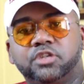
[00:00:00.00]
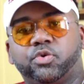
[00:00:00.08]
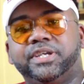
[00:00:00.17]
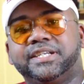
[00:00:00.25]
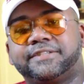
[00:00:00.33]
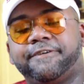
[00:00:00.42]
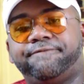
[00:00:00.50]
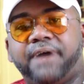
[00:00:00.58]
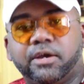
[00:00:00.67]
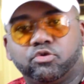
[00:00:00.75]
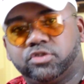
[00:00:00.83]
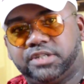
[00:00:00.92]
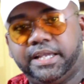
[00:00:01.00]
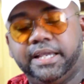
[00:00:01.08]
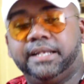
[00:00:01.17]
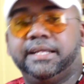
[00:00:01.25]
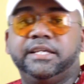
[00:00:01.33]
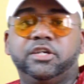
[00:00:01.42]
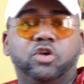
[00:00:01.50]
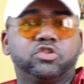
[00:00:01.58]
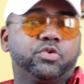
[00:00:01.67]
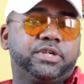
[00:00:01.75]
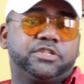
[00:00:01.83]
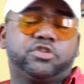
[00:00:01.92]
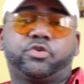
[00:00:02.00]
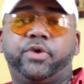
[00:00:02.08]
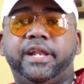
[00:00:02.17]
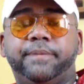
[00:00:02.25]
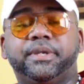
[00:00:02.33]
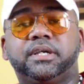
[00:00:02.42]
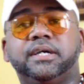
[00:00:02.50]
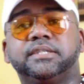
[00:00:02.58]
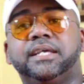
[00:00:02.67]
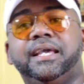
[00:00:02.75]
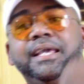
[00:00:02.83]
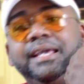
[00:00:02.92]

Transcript: So he gets the final say in it, and he also gets the credit because